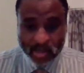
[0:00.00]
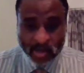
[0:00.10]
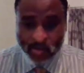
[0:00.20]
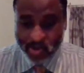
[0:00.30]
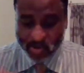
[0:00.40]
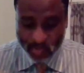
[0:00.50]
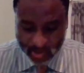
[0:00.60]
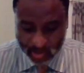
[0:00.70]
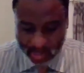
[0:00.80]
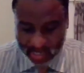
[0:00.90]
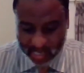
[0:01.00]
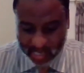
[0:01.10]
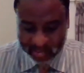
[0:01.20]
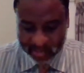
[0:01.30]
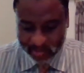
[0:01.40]
When we do an
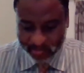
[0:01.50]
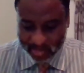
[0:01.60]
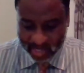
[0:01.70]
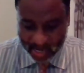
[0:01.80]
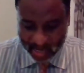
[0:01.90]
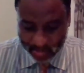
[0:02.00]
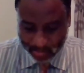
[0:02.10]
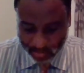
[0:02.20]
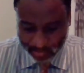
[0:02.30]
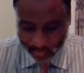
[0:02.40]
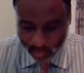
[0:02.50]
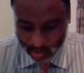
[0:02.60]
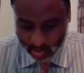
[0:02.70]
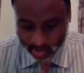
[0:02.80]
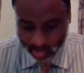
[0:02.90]
analysis of the current
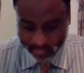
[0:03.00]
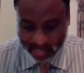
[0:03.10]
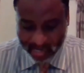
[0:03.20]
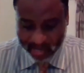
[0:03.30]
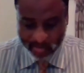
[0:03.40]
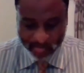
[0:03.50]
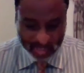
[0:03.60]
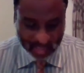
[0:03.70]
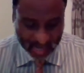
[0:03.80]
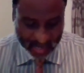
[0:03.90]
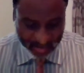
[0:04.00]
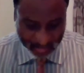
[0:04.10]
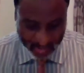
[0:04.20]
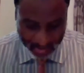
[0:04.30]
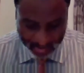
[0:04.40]
portfolio of the Hydromet Alliance
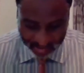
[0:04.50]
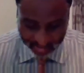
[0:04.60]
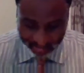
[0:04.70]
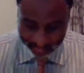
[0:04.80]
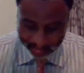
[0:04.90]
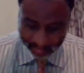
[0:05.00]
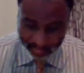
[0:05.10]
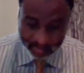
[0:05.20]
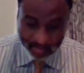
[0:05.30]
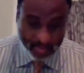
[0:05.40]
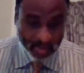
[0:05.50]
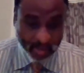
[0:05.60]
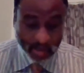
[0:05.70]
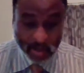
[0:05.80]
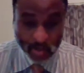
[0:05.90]
members,
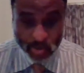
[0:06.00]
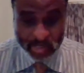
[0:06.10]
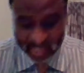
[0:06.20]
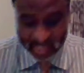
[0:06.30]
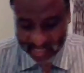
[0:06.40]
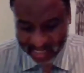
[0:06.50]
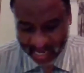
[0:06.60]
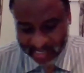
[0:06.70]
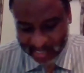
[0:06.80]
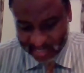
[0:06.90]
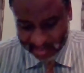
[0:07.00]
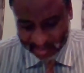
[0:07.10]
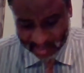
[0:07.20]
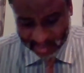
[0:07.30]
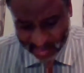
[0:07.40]
we see that at
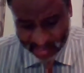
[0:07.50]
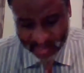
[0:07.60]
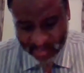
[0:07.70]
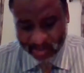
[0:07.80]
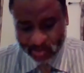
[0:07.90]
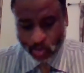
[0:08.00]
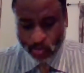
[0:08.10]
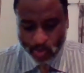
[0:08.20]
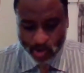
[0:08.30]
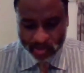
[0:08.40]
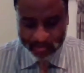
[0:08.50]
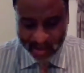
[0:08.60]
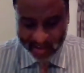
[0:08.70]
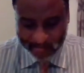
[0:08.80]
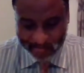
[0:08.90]
least
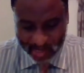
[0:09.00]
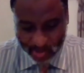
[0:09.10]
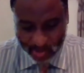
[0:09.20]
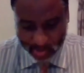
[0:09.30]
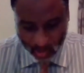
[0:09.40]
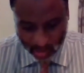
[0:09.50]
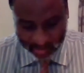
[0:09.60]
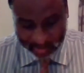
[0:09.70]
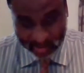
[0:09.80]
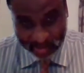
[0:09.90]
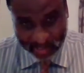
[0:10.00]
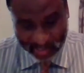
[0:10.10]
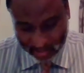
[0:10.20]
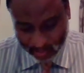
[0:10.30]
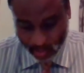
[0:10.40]
$2.5 billion
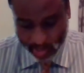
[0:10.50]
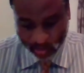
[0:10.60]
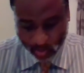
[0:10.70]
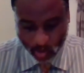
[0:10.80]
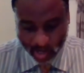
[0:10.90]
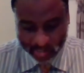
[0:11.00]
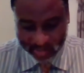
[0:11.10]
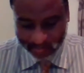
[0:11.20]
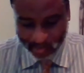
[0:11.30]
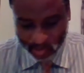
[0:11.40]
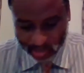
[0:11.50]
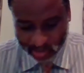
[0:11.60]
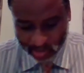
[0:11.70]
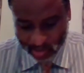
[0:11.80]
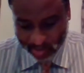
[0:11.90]
is going towards
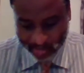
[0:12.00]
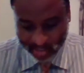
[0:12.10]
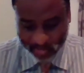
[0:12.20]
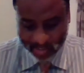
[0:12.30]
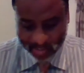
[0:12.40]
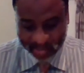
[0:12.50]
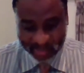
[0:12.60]
foundational investments.